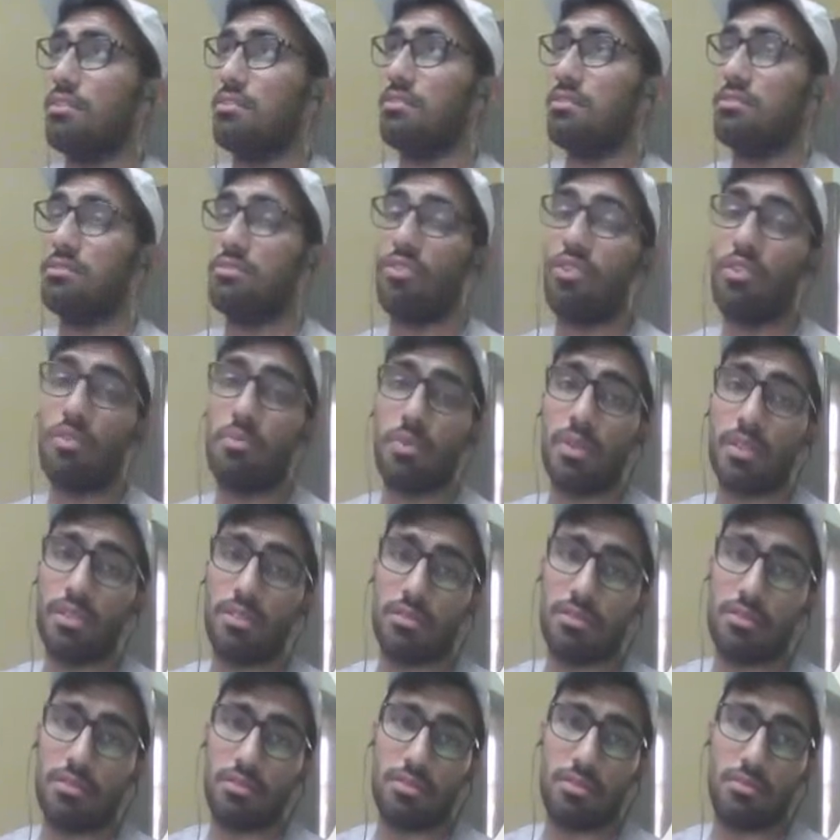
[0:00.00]
the stock
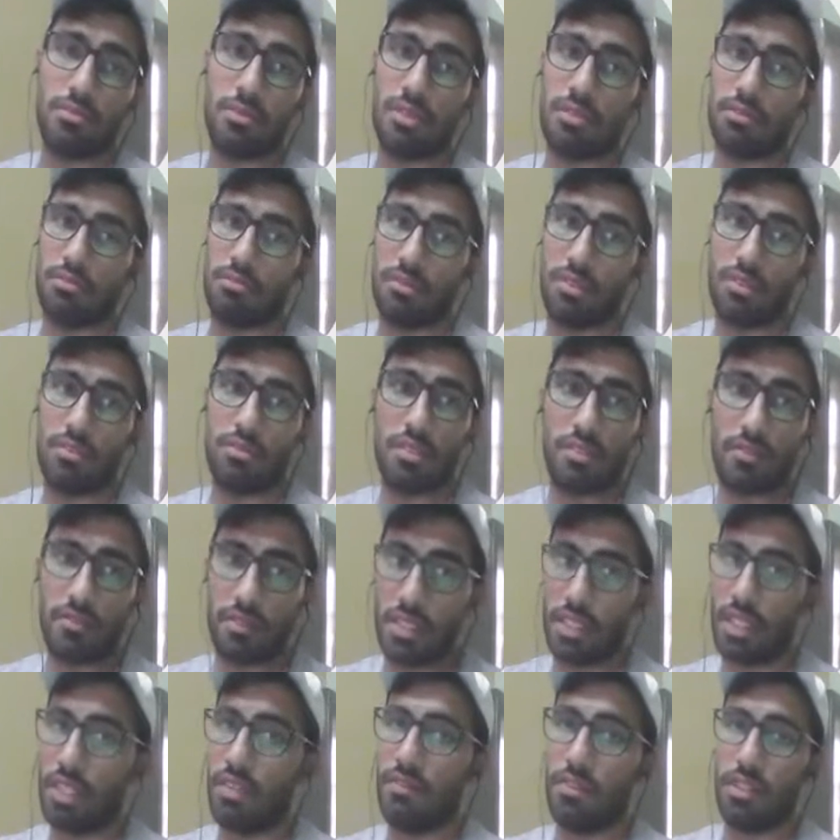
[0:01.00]
prices or something, because
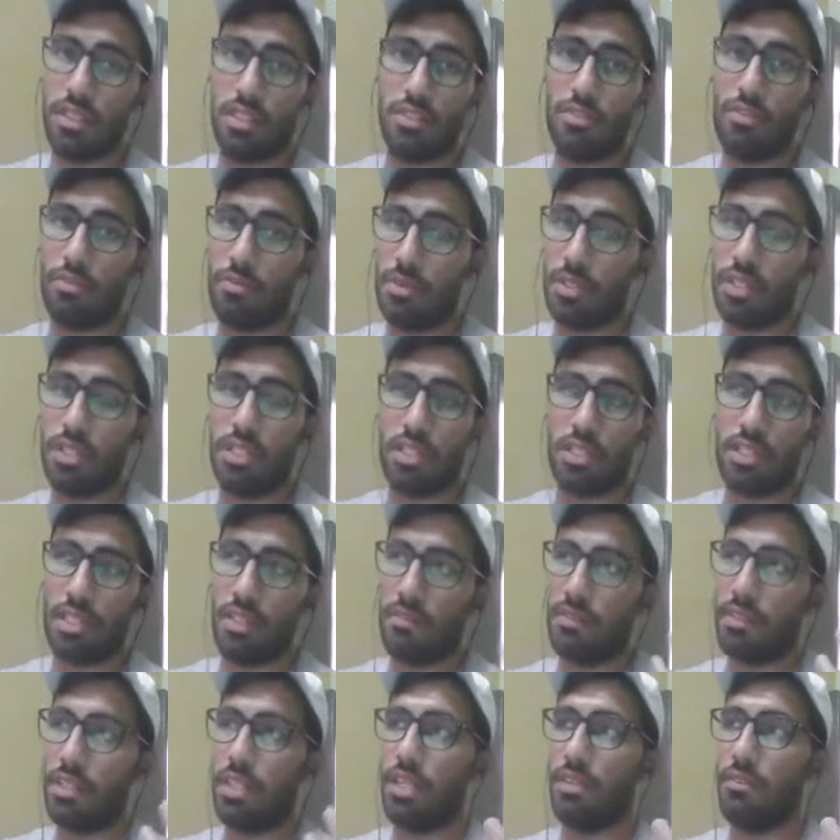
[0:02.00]
every day we need to predict,
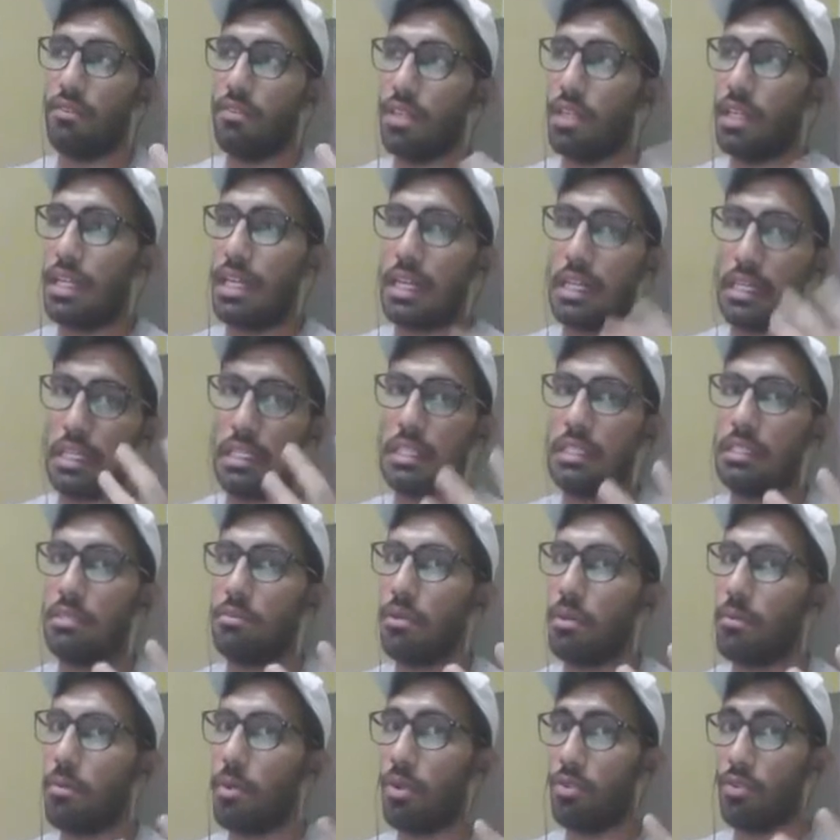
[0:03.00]
every day we'll get some
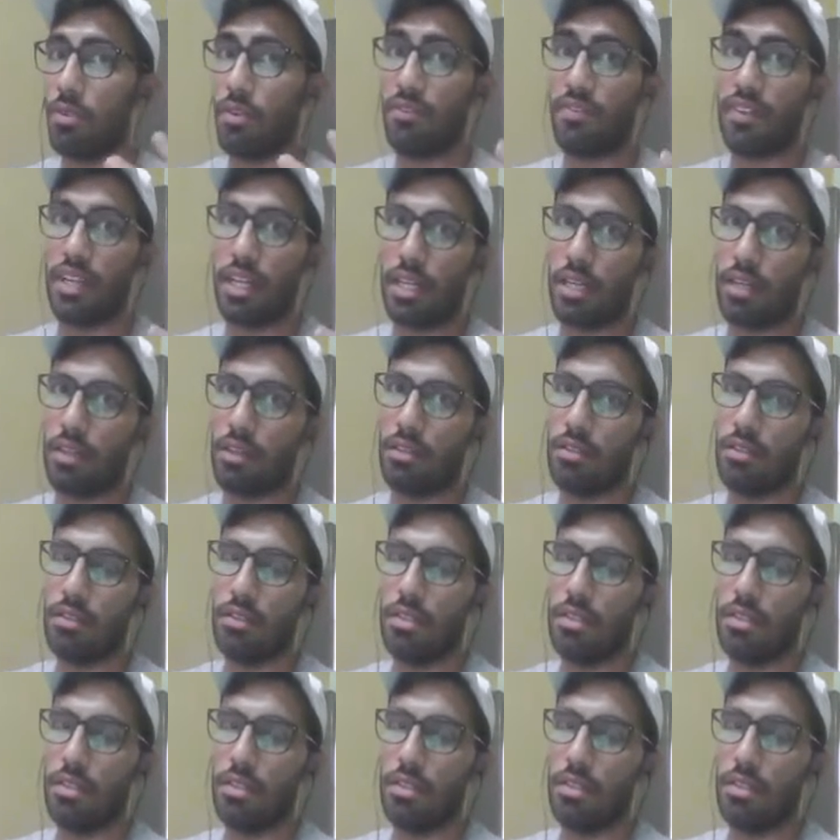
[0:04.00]
amount of data.